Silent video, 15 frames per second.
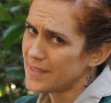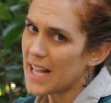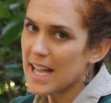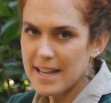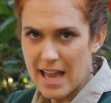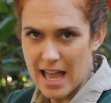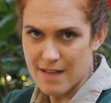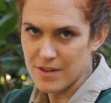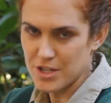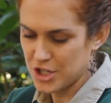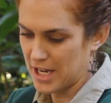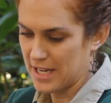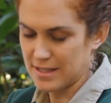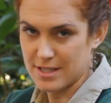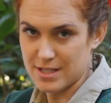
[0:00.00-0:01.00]
and have a
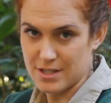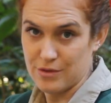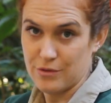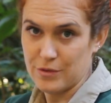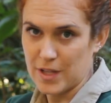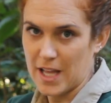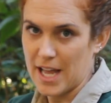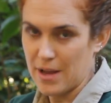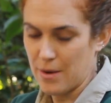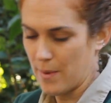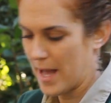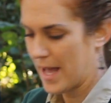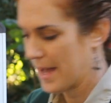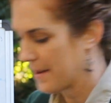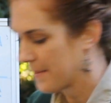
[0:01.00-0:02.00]
chance to fly
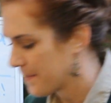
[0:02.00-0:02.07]
away.